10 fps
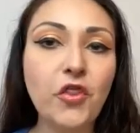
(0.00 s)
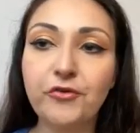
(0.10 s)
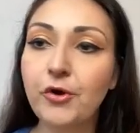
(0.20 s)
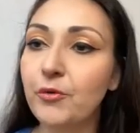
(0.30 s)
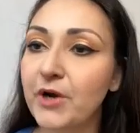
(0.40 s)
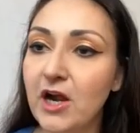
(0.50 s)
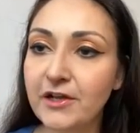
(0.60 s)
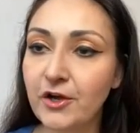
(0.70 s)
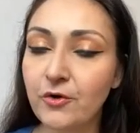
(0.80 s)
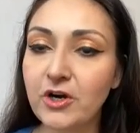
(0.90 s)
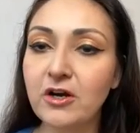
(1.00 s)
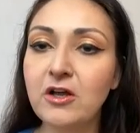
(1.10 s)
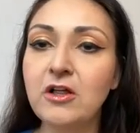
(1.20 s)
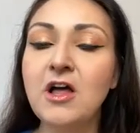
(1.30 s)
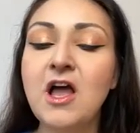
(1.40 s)
throw it on and go
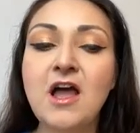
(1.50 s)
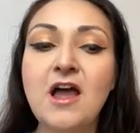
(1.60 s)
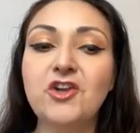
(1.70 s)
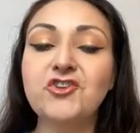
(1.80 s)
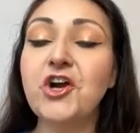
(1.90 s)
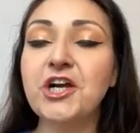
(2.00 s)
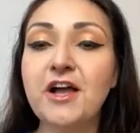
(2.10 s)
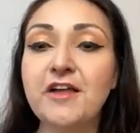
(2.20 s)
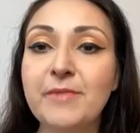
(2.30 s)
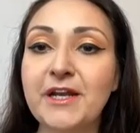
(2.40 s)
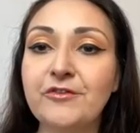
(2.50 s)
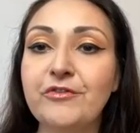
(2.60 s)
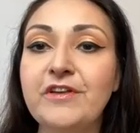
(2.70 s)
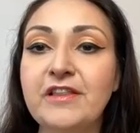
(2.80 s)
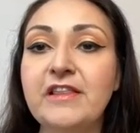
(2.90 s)
girl, Tarte Cosmetics
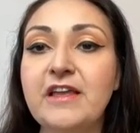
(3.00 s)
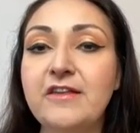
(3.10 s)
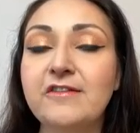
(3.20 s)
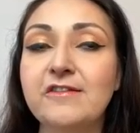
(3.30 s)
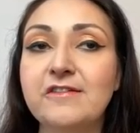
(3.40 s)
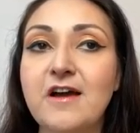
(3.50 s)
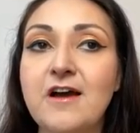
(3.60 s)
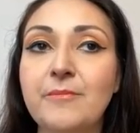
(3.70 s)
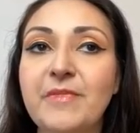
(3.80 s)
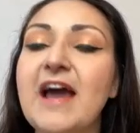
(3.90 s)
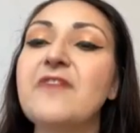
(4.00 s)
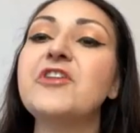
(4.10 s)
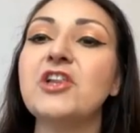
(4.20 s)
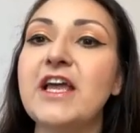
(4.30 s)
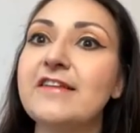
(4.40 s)
released, they have
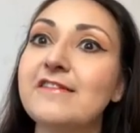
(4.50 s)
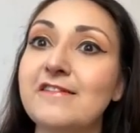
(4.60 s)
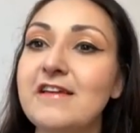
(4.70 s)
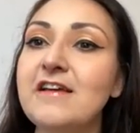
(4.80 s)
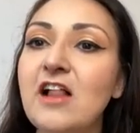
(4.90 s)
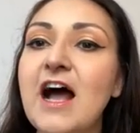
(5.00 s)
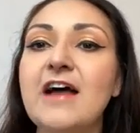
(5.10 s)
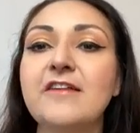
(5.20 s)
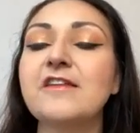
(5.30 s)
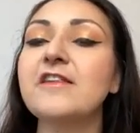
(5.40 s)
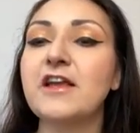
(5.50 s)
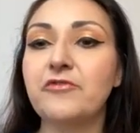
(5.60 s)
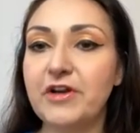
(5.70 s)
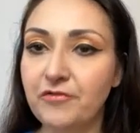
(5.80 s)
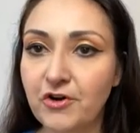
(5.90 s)
their like Sea Glass and like
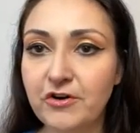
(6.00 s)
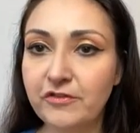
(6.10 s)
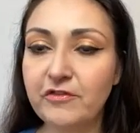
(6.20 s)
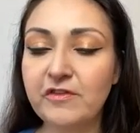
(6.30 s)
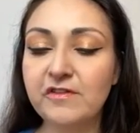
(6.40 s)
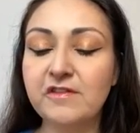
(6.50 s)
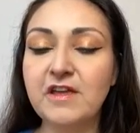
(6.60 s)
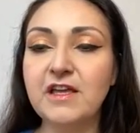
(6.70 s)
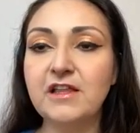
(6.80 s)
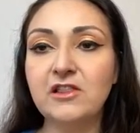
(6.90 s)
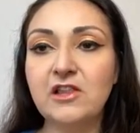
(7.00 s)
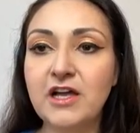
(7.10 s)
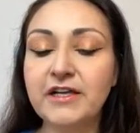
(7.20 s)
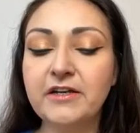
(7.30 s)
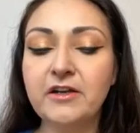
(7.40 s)
Rainforest of the Sea
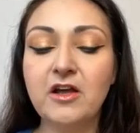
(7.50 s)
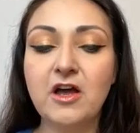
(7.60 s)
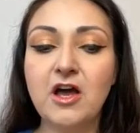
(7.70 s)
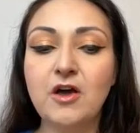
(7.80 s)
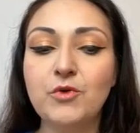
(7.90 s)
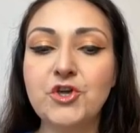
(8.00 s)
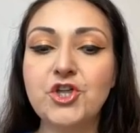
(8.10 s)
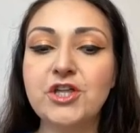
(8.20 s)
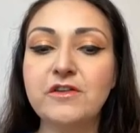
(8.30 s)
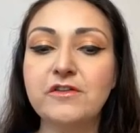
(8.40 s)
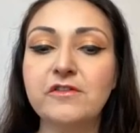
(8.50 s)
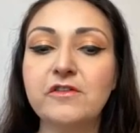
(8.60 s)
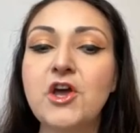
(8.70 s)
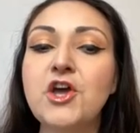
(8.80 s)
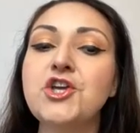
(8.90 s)
line, which is,
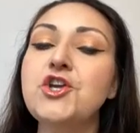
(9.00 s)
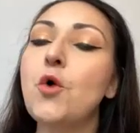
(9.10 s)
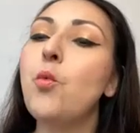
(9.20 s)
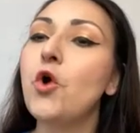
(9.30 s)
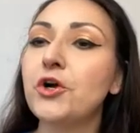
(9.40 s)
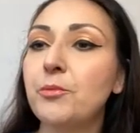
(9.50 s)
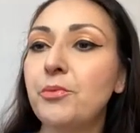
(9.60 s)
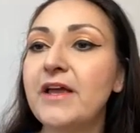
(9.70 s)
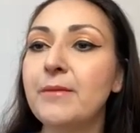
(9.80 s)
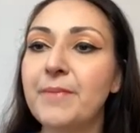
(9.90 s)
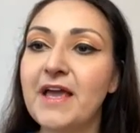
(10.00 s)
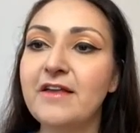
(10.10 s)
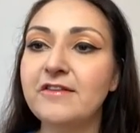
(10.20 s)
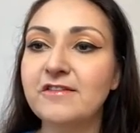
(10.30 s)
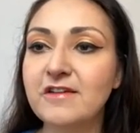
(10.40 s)
you know, water
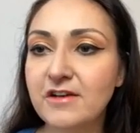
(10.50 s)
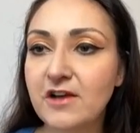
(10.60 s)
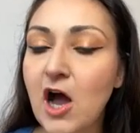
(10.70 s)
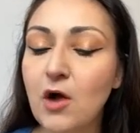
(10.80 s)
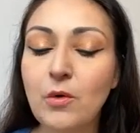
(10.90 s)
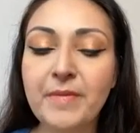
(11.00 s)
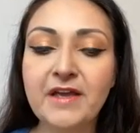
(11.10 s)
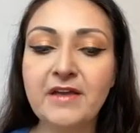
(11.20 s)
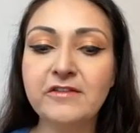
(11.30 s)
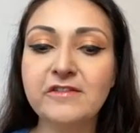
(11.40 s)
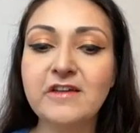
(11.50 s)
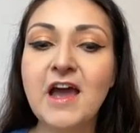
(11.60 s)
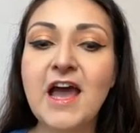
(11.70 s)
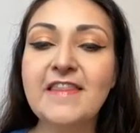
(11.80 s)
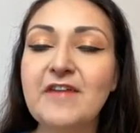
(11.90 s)
based and aqua based.
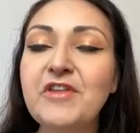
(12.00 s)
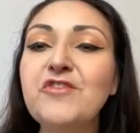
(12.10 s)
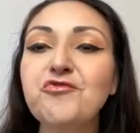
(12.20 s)
They have these